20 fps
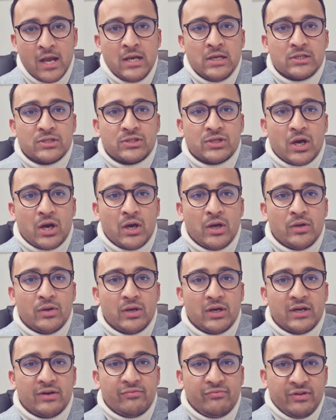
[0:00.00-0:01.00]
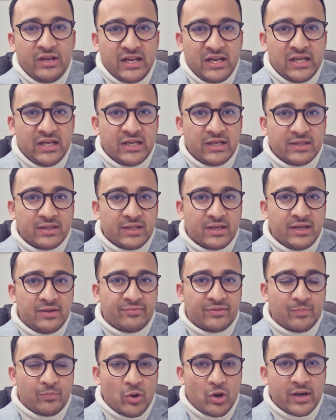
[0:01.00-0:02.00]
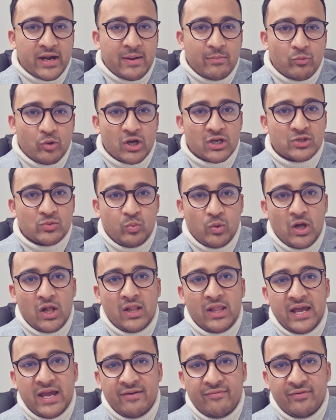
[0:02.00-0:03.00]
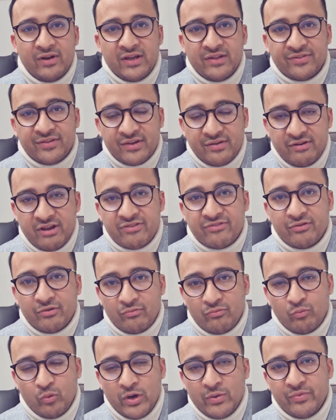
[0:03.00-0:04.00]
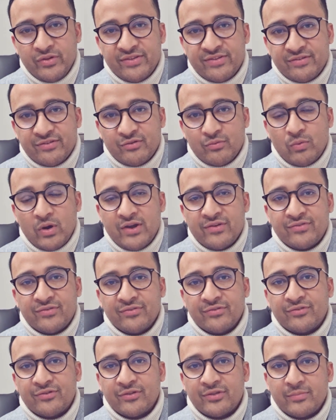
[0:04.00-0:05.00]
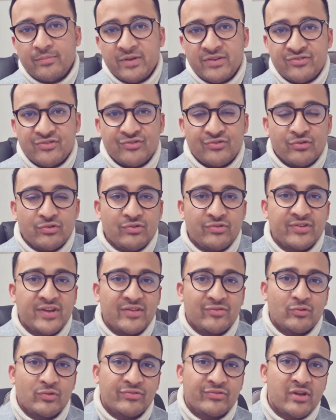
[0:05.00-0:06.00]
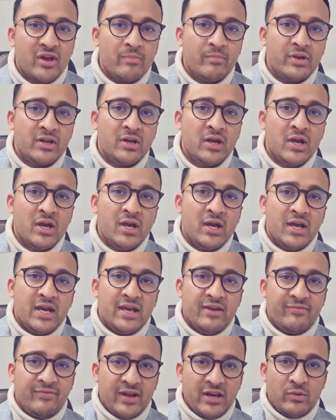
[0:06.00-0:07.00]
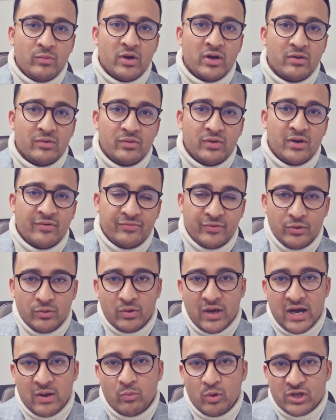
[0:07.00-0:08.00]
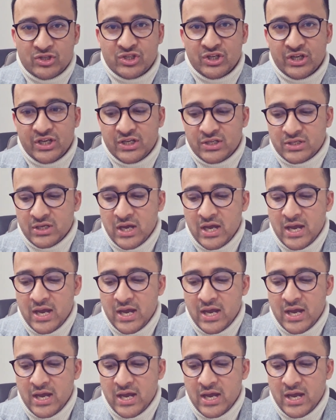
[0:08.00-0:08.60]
So really, if the program works well, it creates a win-win situation. So the message to New South Wales government, if anyone of you are watching, is